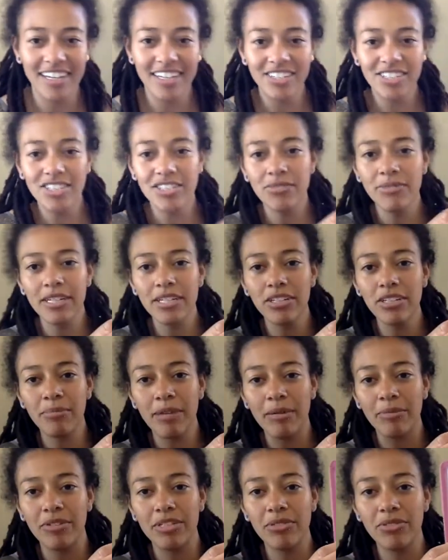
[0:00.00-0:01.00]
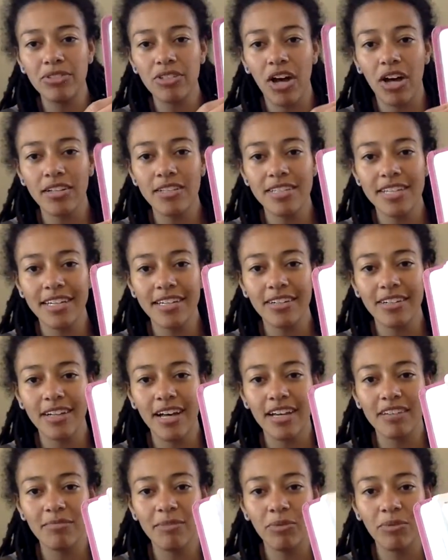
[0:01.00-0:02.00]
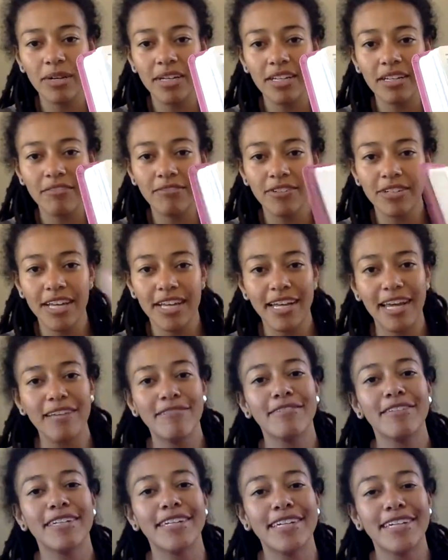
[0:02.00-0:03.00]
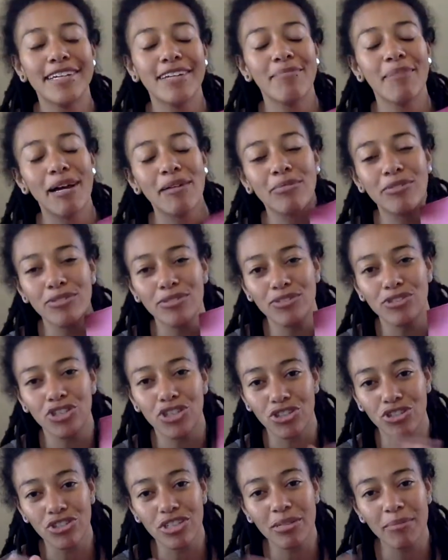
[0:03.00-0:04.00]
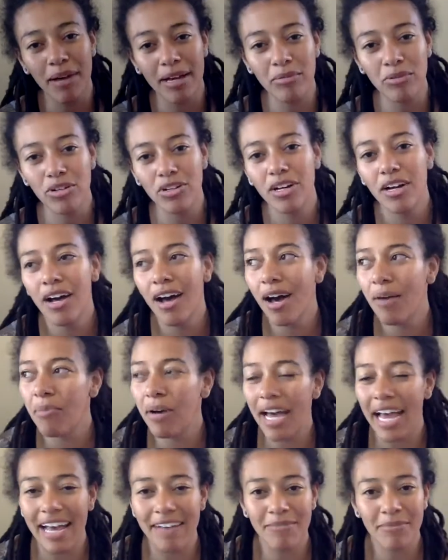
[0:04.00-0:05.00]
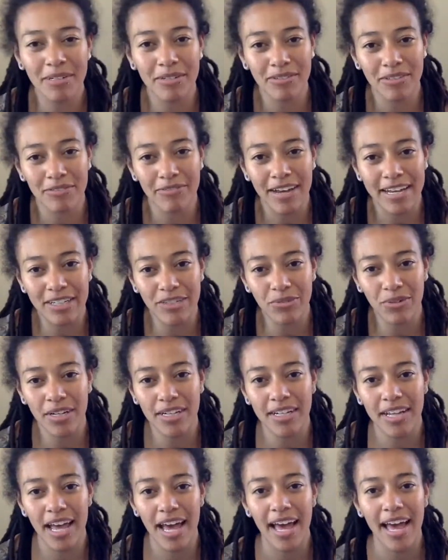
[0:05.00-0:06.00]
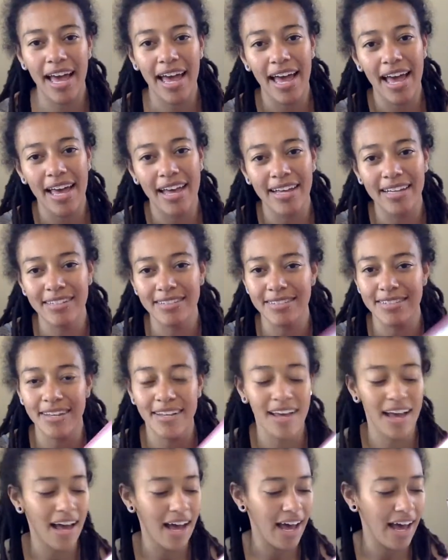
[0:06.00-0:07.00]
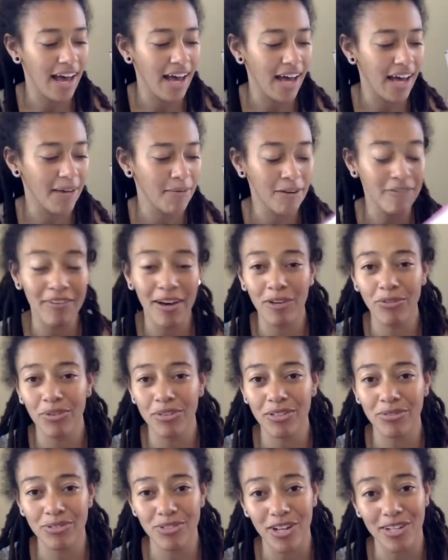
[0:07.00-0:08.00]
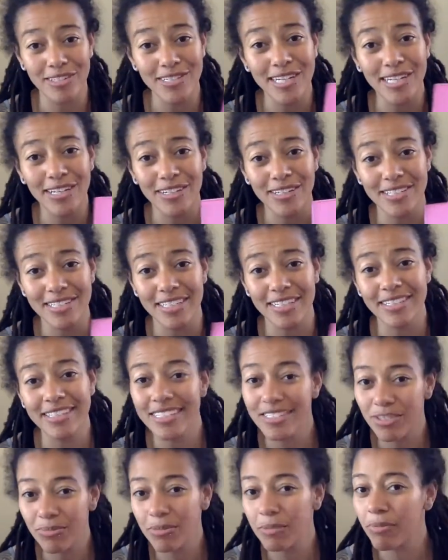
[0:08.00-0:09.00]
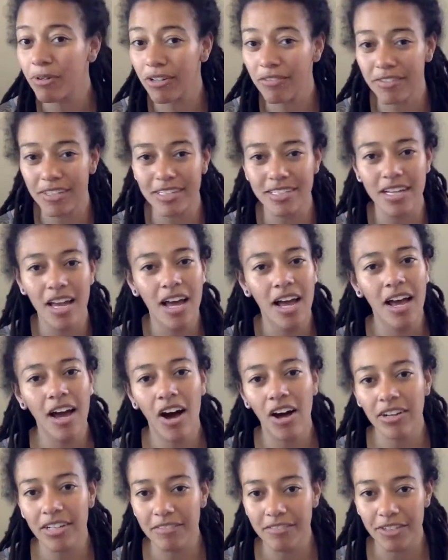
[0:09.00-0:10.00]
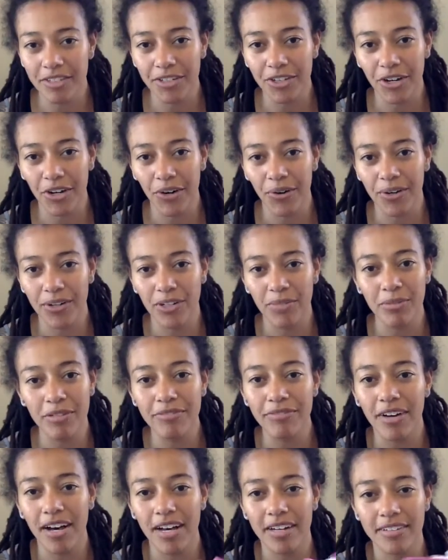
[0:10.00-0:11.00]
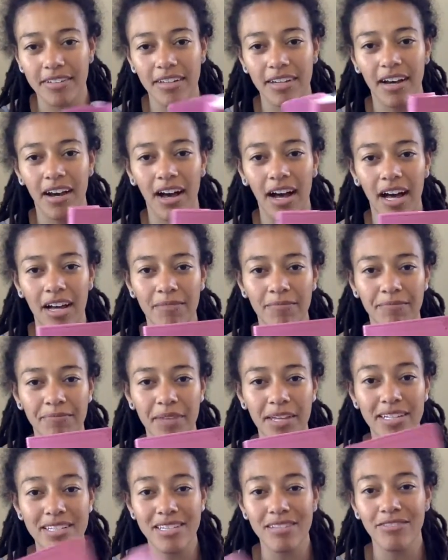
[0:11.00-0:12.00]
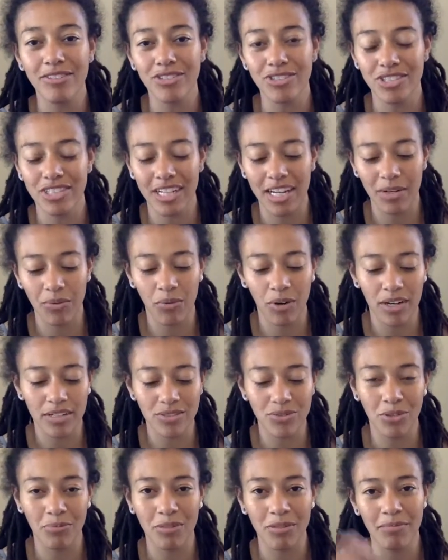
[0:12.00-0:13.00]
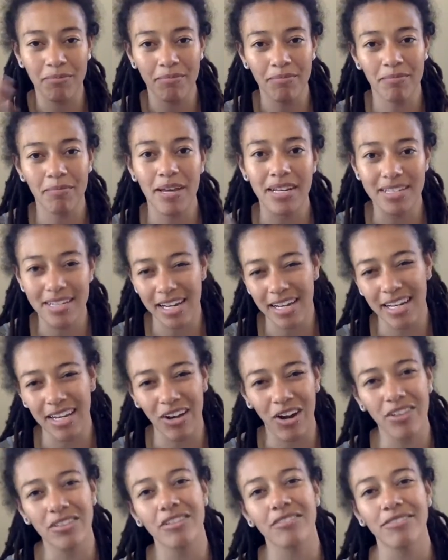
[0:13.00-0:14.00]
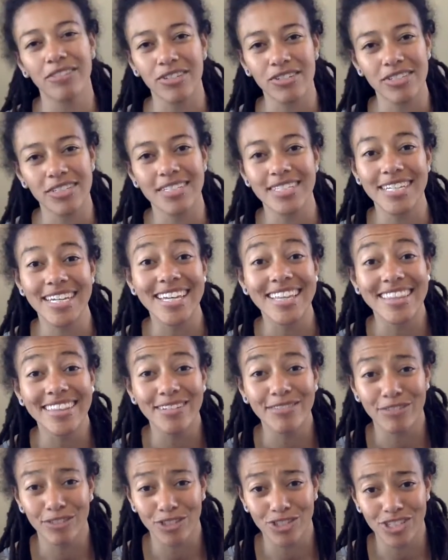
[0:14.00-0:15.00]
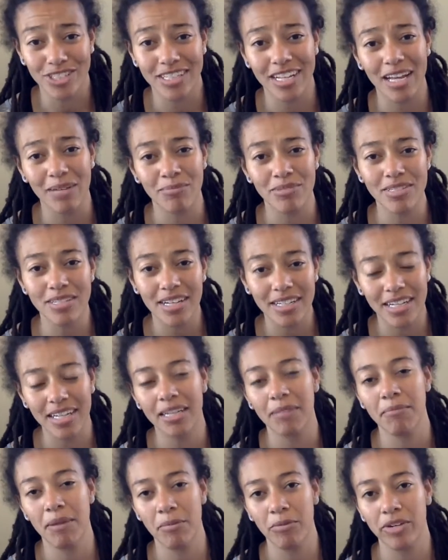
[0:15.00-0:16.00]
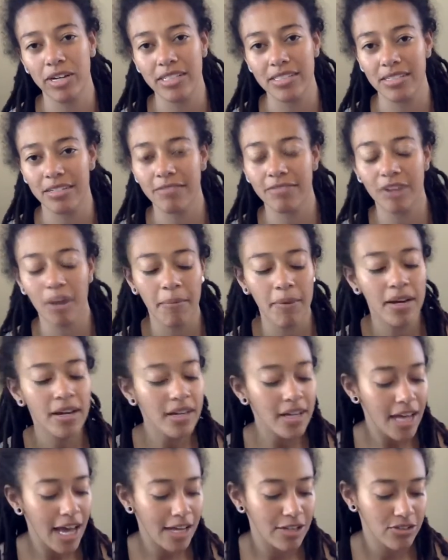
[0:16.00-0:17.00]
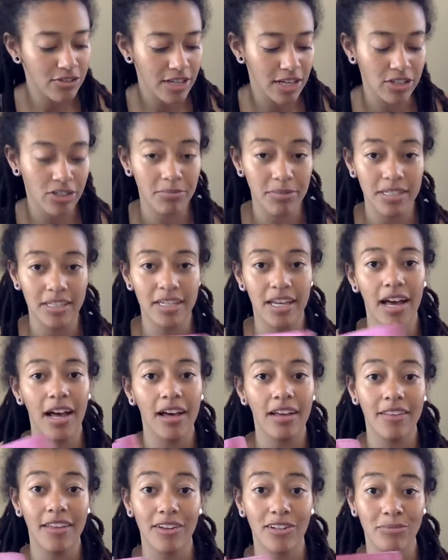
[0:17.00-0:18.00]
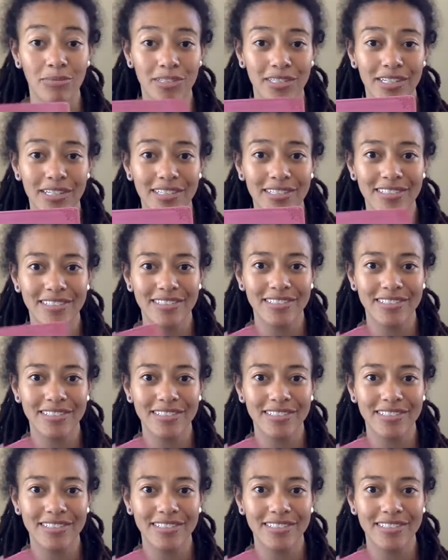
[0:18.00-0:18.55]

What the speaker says: Just a regular Bible. It was on sale. I've been waiting for an NIV Bible journaling Bible, but I haven't been able to find one. And I found one that was on sale, and I was like, this will be perfect. I'll give it a go. It'll be fun. And it's the version that I want, so I'll be meditating on the verses in the version that I'm studying and memorizing from. And so that'll be good.